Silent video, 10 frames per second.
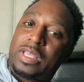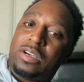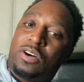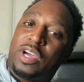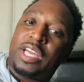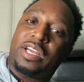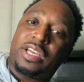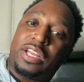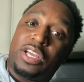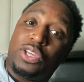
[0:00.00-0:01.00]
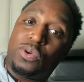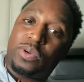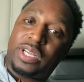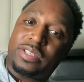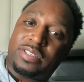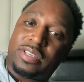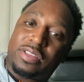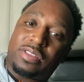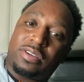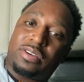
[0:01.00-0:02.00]
or in a unit,
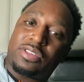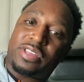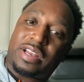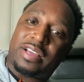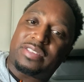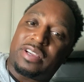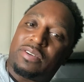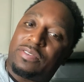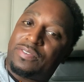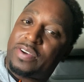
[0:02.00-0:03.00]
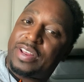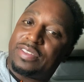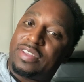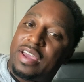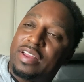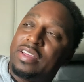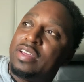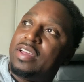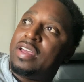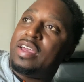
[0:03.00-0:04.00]
or shall I say, or rephrase that,
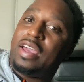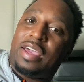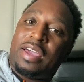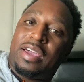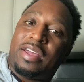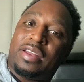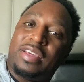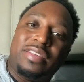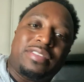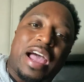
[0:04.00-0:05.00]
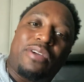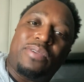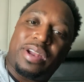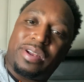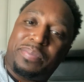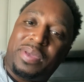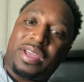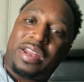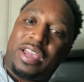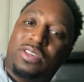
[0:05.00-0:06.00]
and he's not ready to be
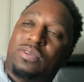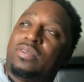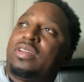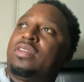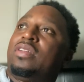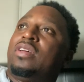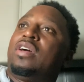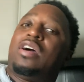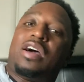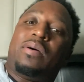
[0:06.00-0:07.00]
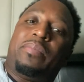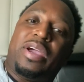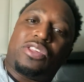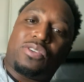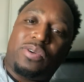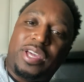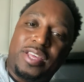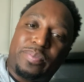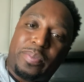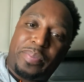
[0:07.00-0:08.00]
in that unit. I'm gonna make sure
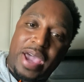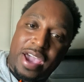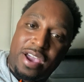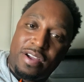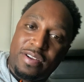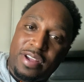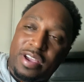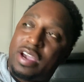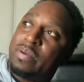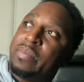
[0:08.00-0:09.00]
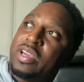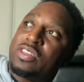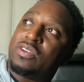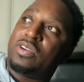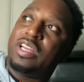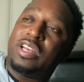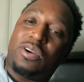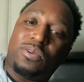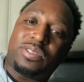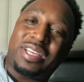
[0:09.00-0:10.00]
he's prepared. I'm gonna make sure he
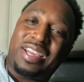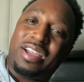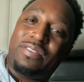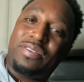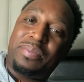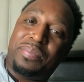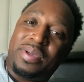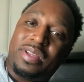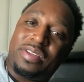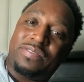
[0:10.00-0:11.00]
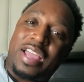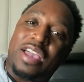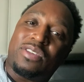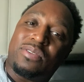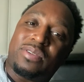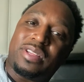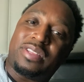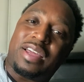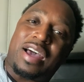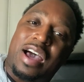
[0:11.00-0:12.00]
knows every bit of that unit
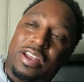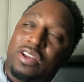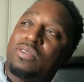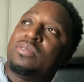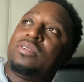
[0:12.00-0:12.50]
that I know.